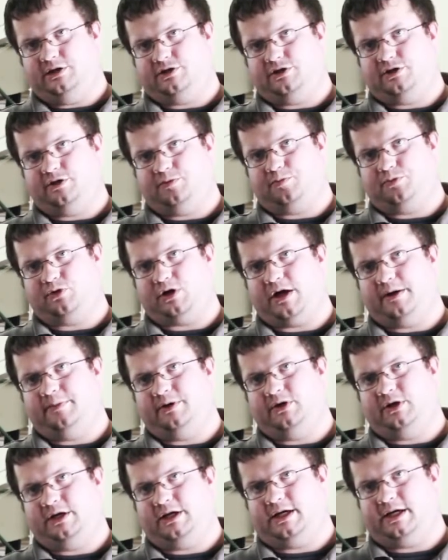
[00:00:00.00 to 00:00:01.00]
into the
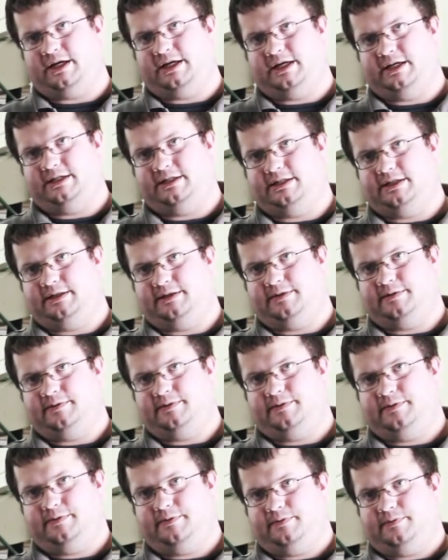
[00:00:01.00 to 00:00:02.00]
primary hot end.
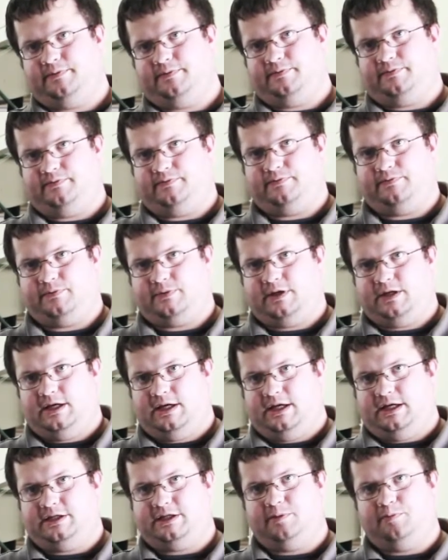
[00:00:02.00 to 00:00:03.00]

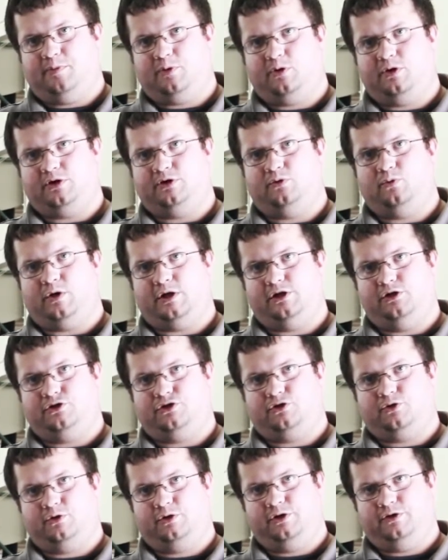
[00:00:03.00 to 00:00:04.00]
It's important when you
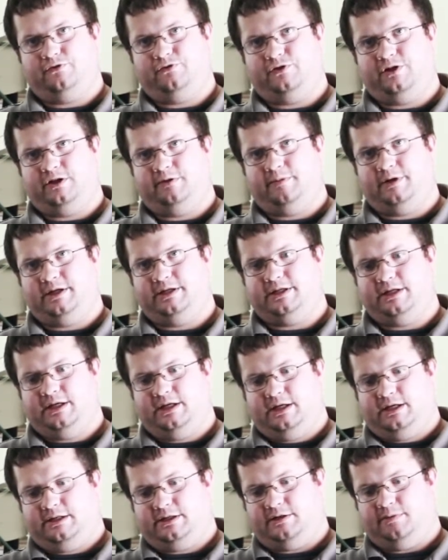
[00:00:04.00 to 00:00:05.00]
store your filament
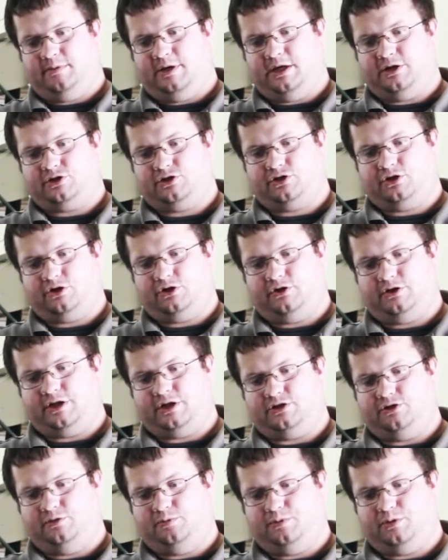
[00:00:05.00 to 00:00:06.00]
to make sure
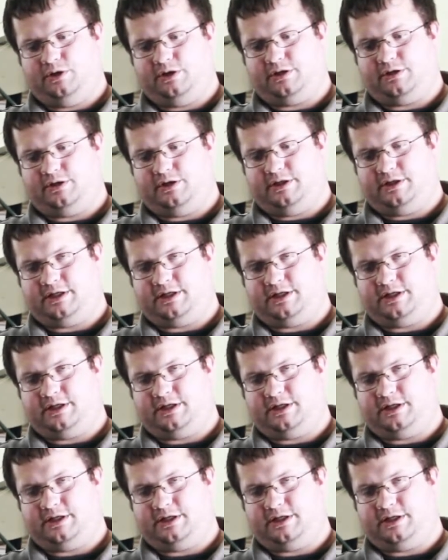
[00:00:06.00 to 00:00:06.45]
that you put the